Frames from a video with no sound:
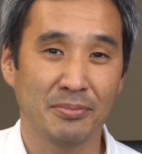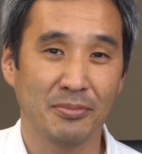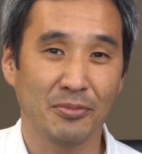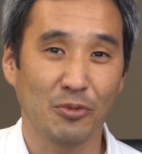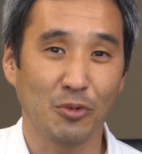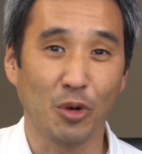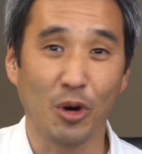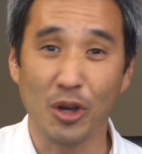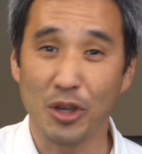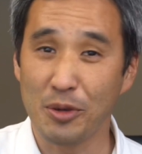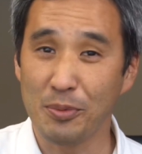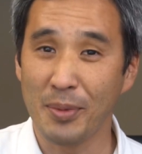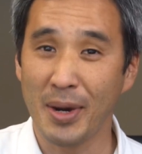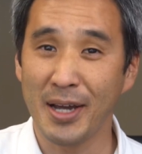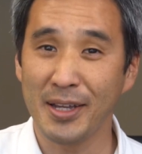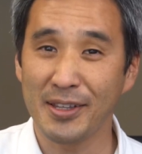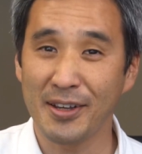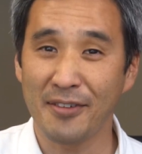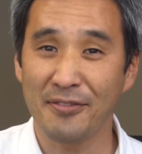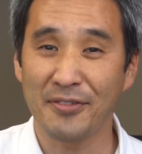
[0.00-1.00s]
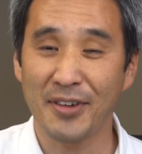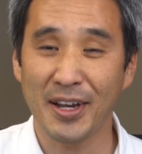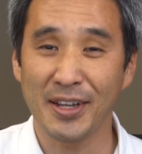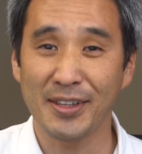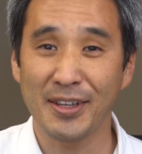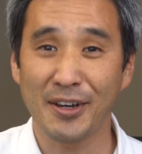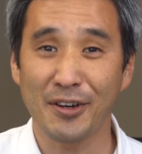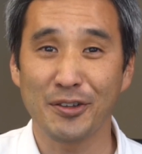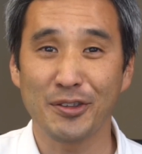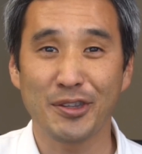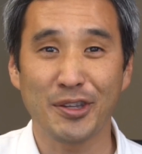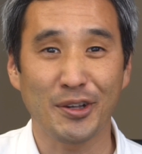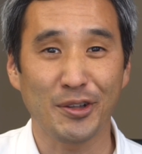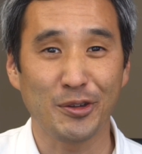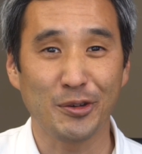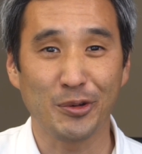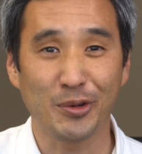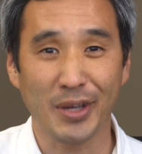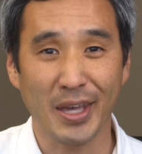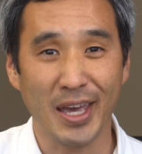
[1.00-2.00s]
What you might not find out until
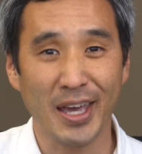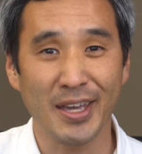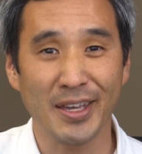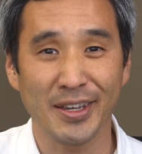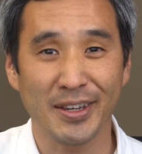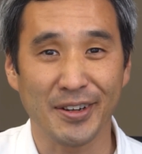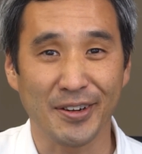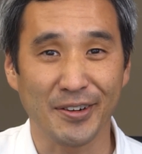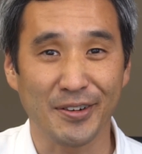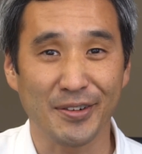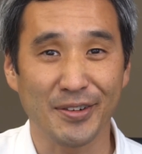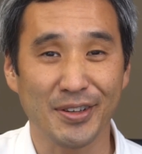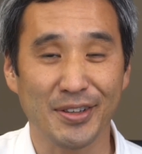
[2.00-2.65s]
you get here